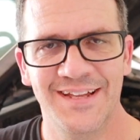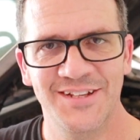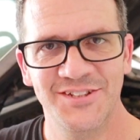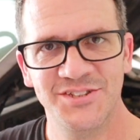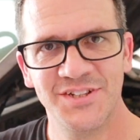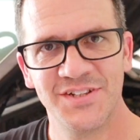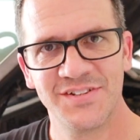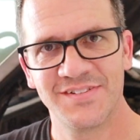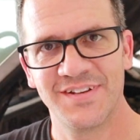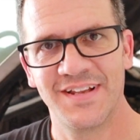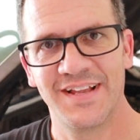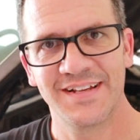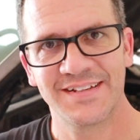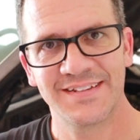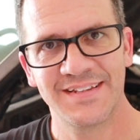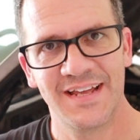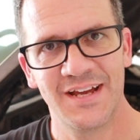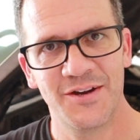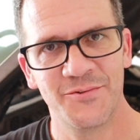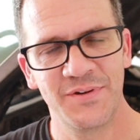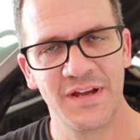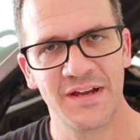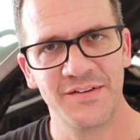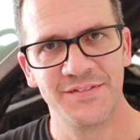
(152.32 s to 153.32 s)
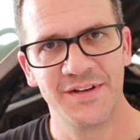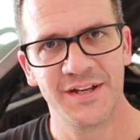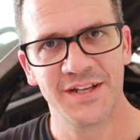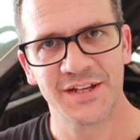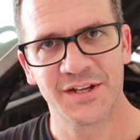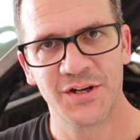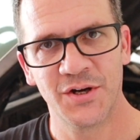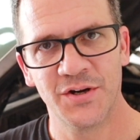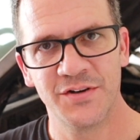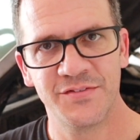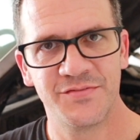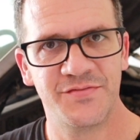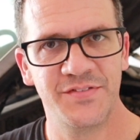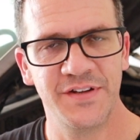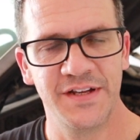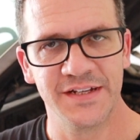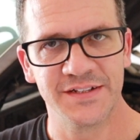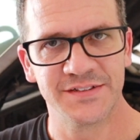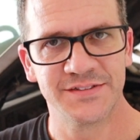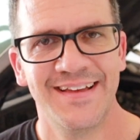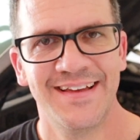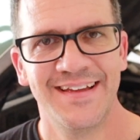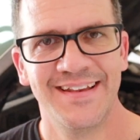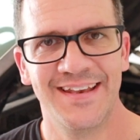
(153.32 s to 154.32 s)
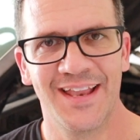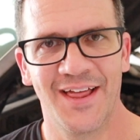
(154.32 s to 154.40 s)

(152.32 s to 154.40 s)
just like that, we have another car fixed.